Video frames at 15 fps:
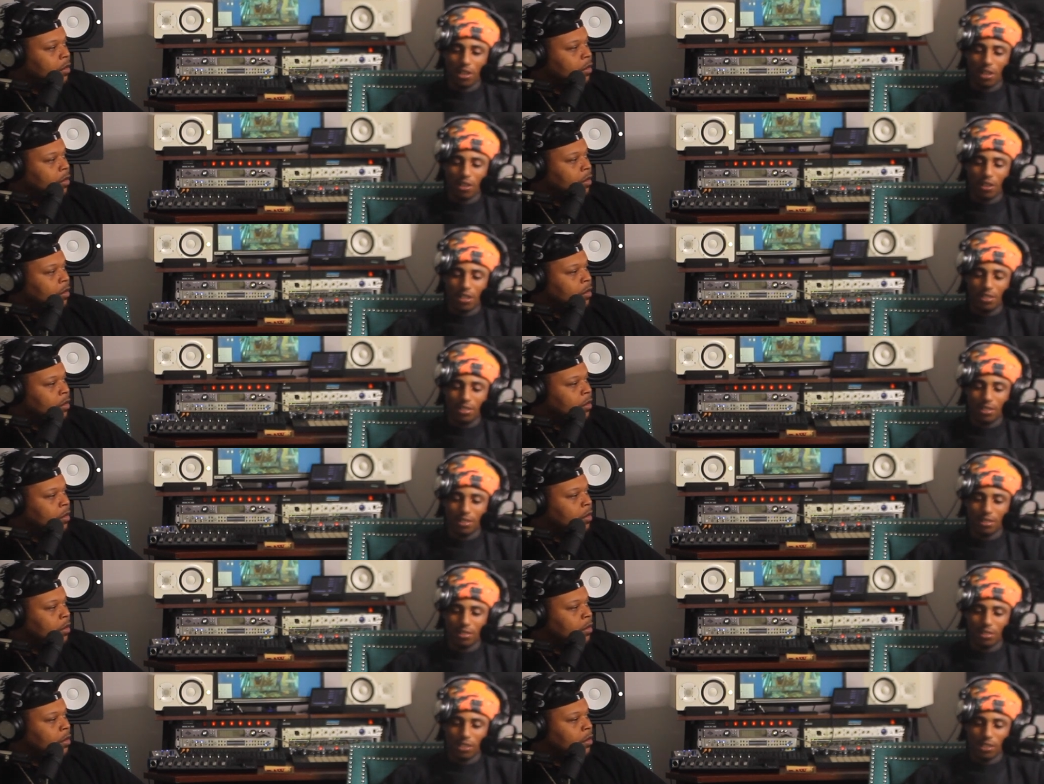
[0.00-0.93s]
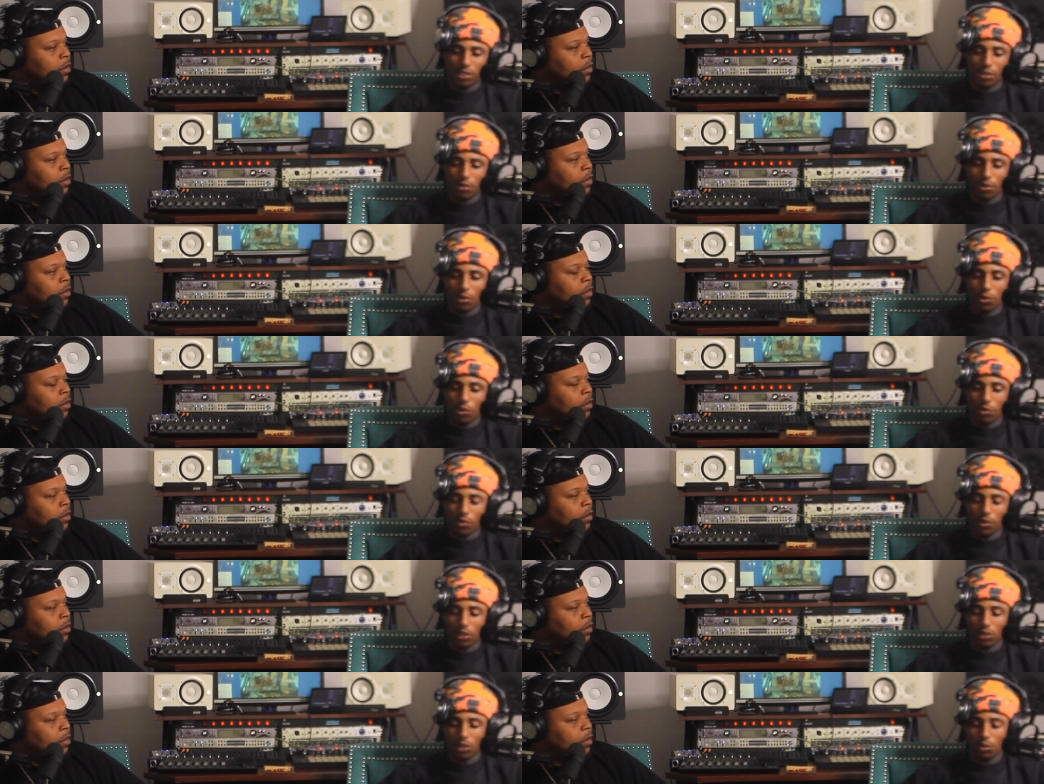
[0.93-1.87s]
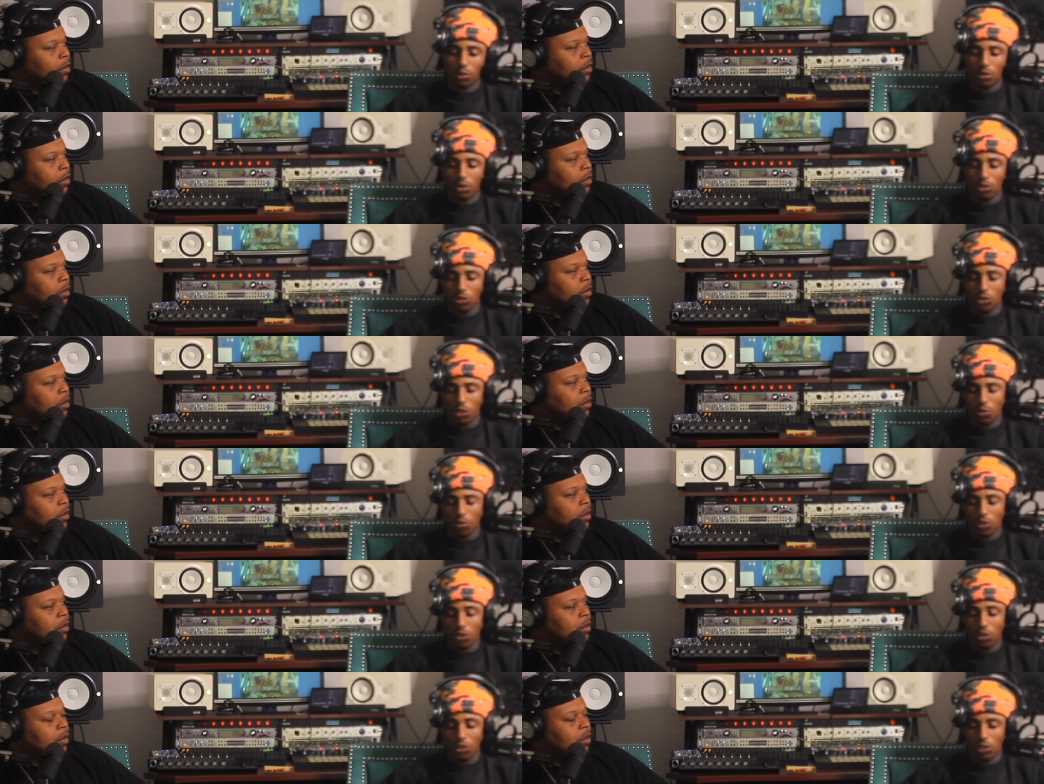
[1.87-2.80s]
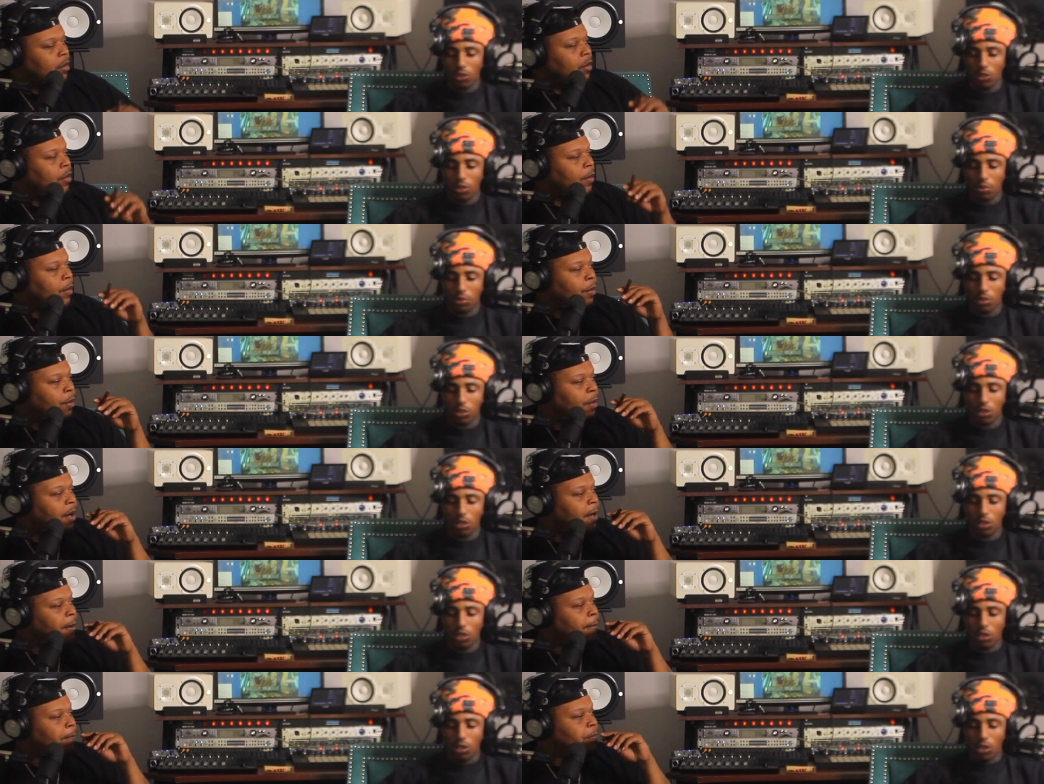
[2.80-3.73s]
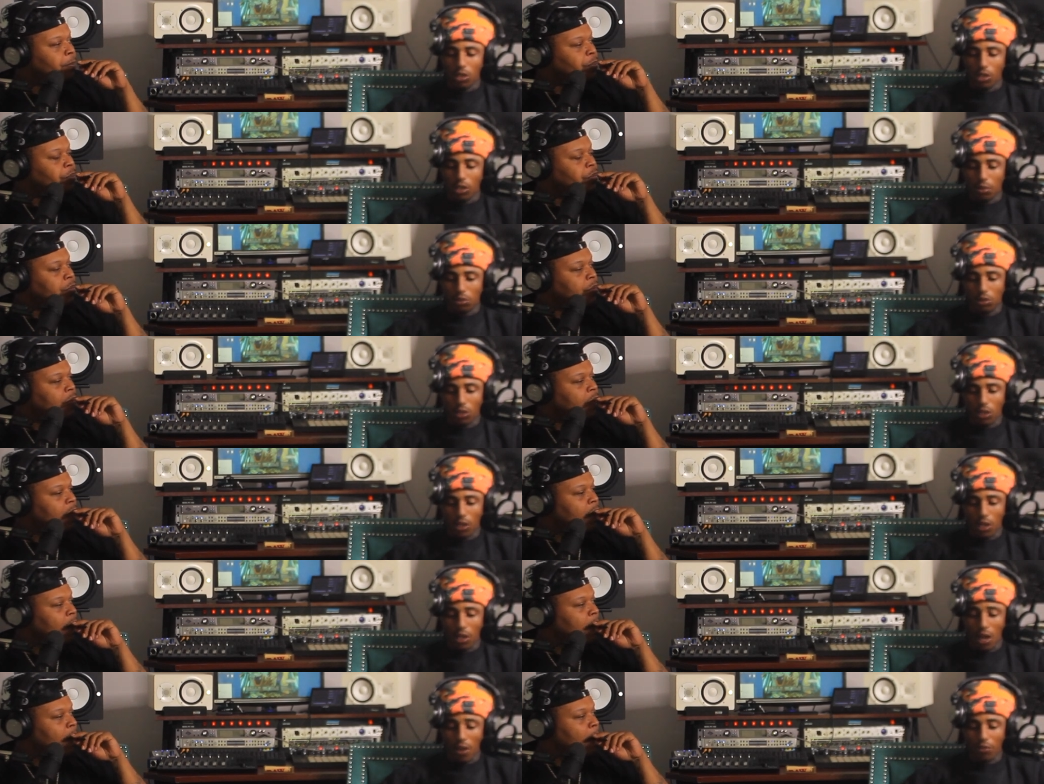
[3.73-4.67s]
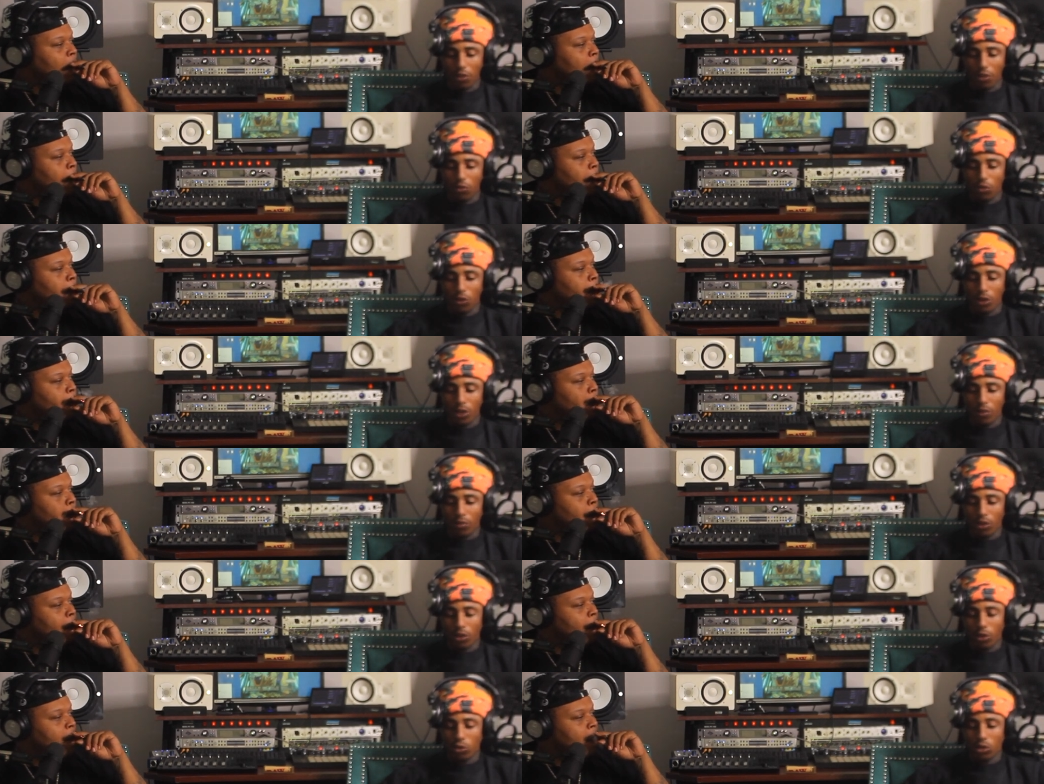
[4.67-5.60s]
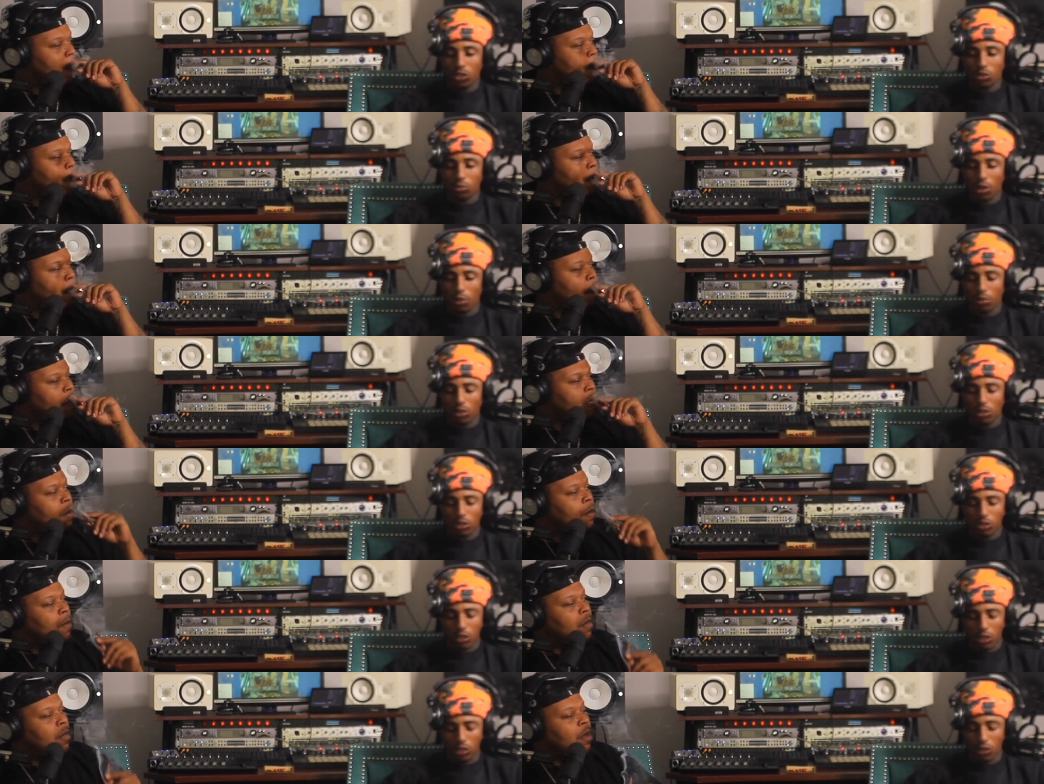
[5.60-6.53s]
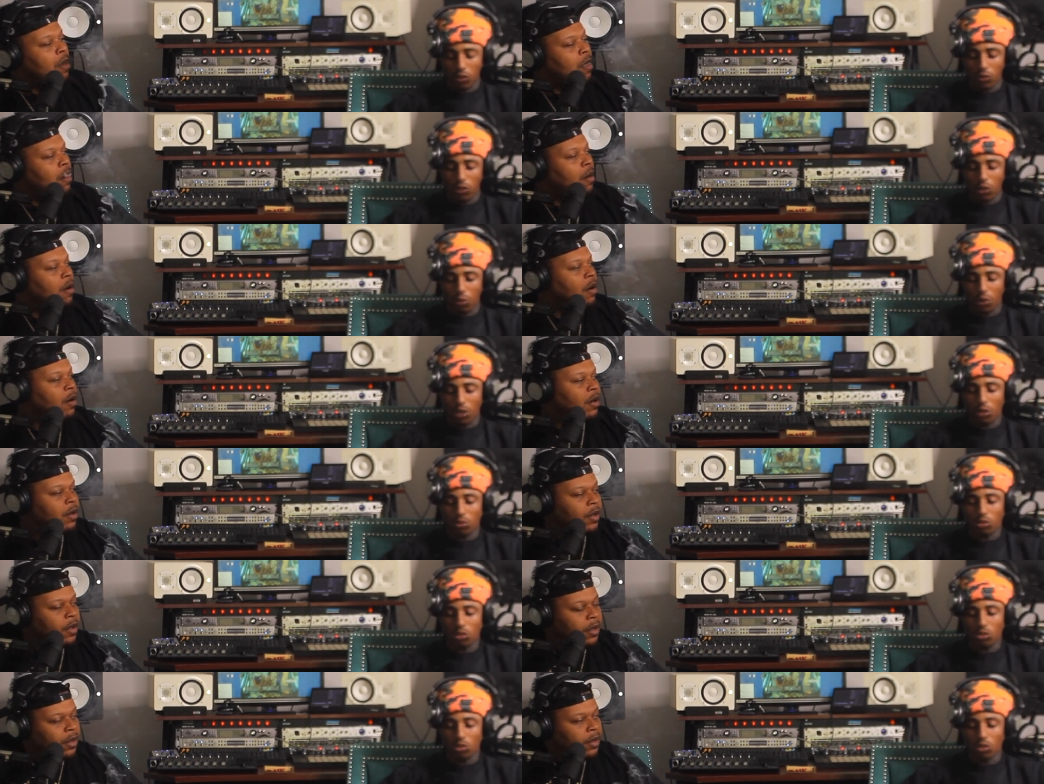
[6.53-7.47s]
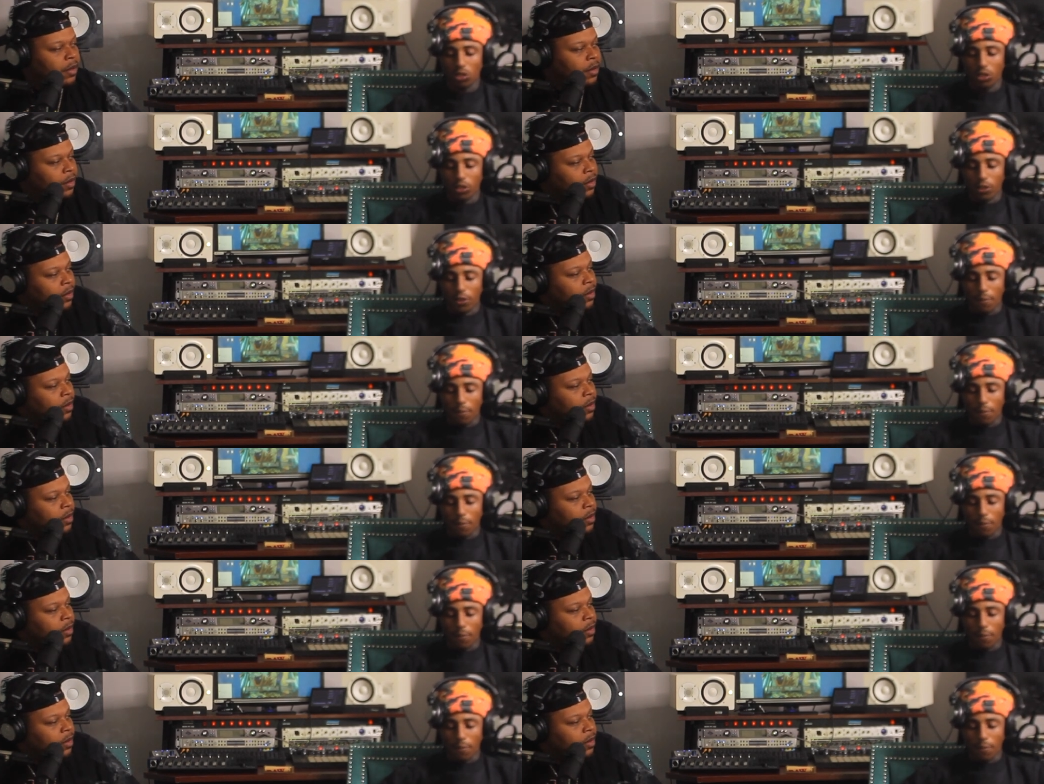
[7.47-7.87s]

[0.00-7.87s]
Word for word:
Speaker 1: cause I know that shit, that shit real, real fucked up to lose your blood. You know what I'm saying? Right. You know what I'm saying? And I felt for it, even though it was in my blood, so that shit fucked me up too.